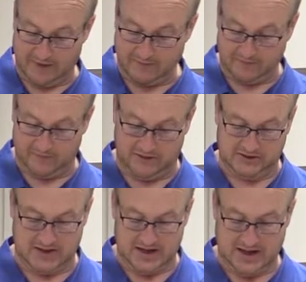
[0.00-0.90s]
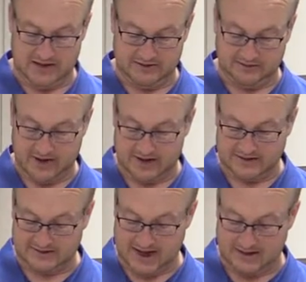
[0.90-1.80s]
favorite fish to eat is
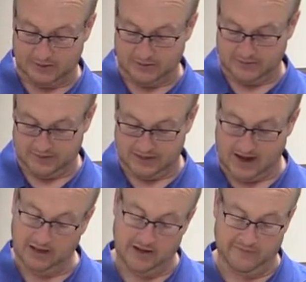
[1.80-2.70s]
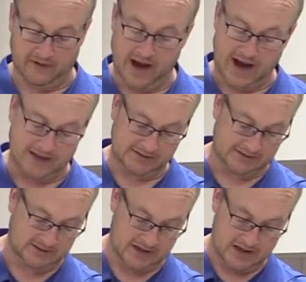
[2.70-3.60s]
red snapper, and I love
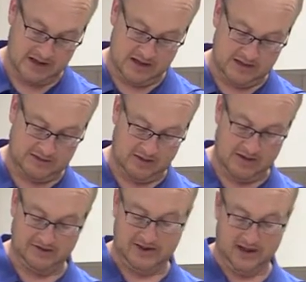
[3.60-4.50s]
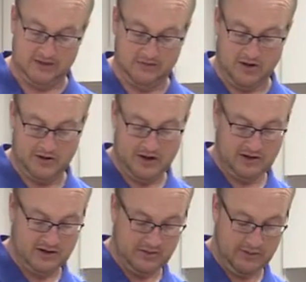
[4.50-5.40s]
rice. So I was like, why
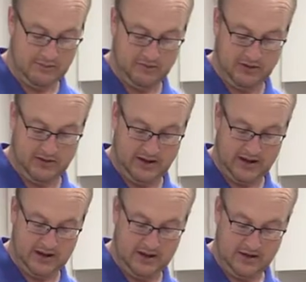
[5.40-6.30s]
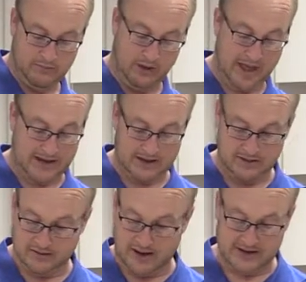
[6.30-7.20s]
not come up with a
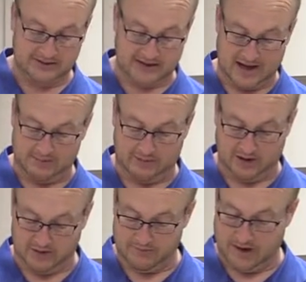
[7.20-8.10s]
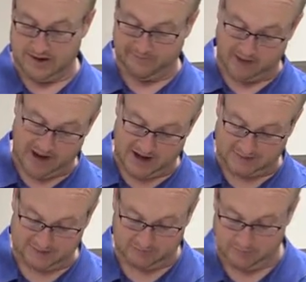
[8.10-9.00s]
blackened red snapper on a bed of
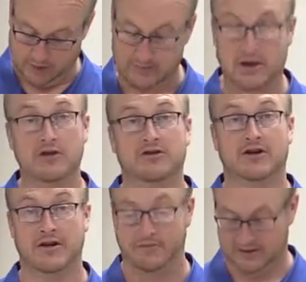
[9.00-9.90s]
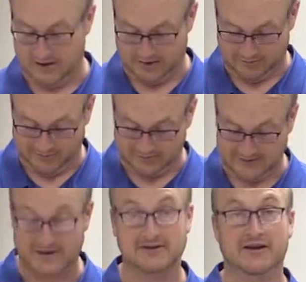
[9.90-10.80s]
rice with barbecue shrimp on top of it?
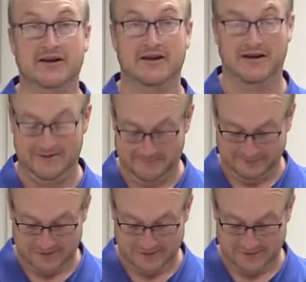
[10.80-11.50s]
Sounds good, huh?